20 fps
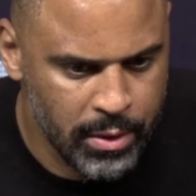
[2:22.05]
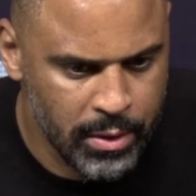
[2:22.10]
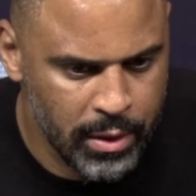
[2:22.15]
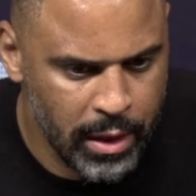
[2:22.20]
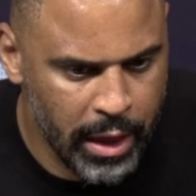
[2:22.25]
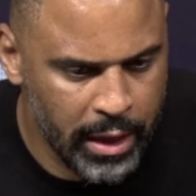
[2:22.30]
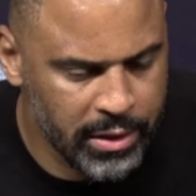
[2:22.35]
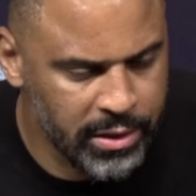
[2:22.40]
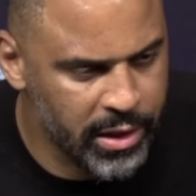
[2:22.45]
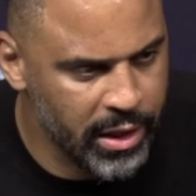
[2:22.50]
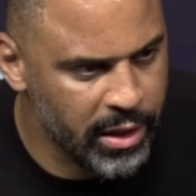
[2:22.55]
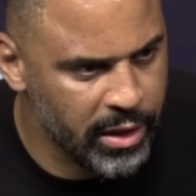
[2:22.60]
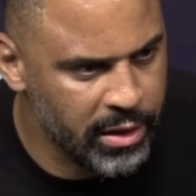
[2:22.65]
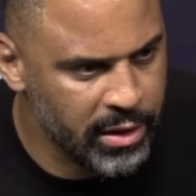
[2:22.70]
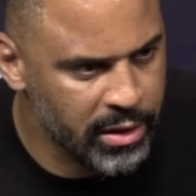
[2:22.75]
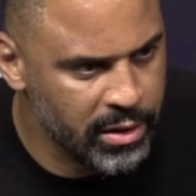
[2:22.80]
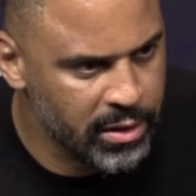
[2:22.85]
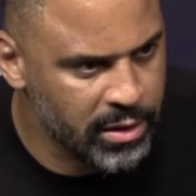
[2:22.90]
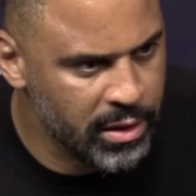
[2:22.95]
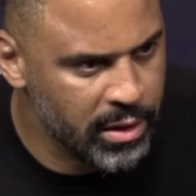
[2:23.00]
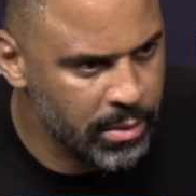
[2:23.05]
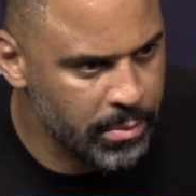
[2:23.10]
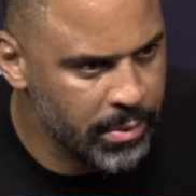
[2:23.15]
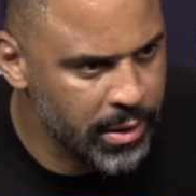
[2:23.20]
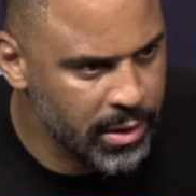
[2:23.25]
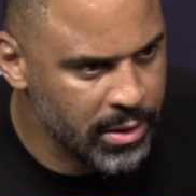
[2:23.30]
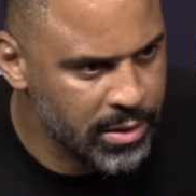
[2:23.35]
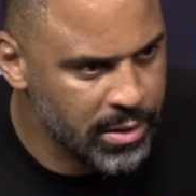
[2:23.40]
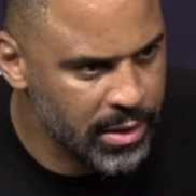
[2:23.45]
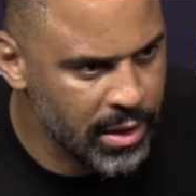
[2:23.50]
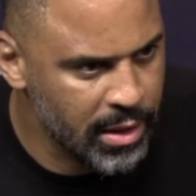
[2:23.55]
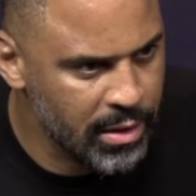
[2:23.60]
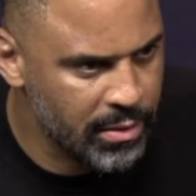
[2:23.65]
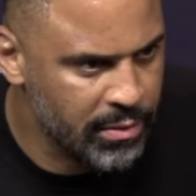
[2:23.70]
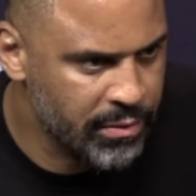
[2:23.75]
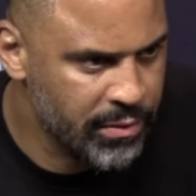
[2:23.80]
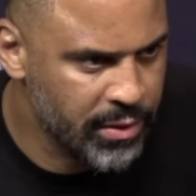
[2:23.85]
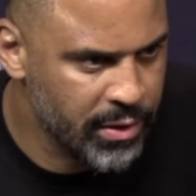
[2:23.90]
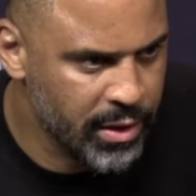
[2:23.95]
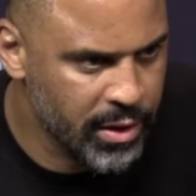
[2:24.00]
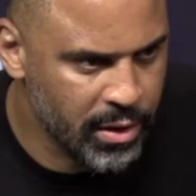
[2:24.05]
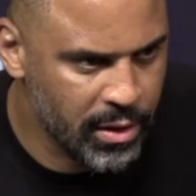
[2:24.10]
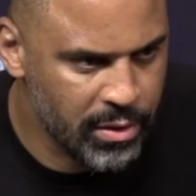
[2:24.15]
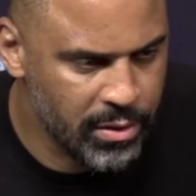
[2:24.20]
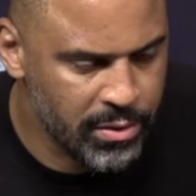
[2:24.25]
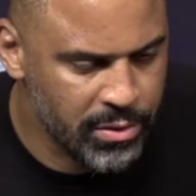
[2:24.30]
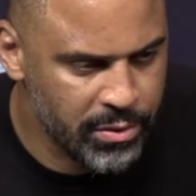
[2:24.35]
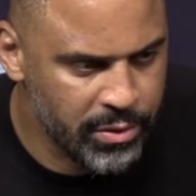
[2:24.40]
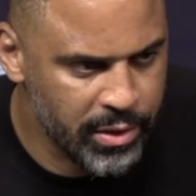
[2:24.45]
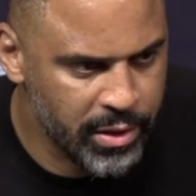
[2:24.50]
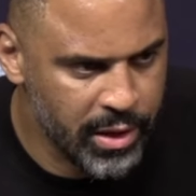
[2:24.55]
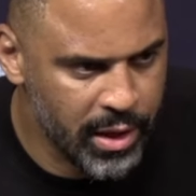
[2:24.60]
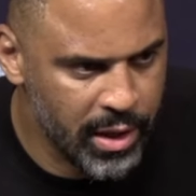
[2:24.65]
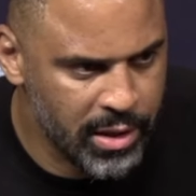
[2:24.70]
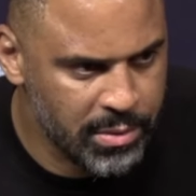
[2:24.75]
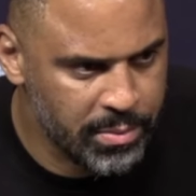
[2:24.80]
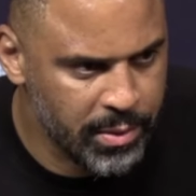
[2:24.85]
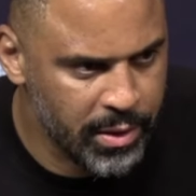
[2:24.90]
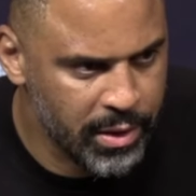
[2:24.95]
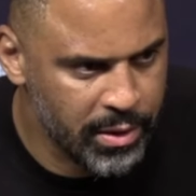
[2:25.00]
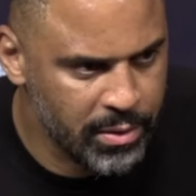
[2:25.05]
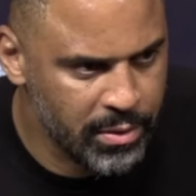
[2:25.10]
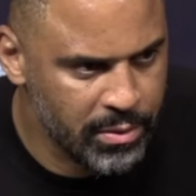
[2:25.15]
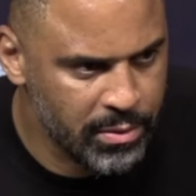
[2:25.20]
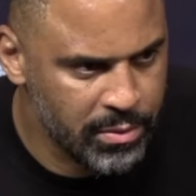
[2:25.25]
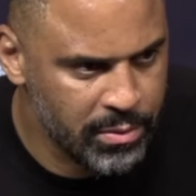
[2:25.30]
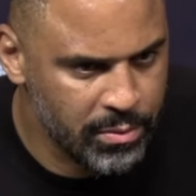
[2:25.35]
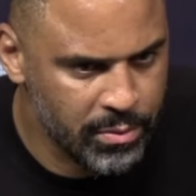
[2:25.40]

Add Jalen into the mix now. If you can get all those three guys playing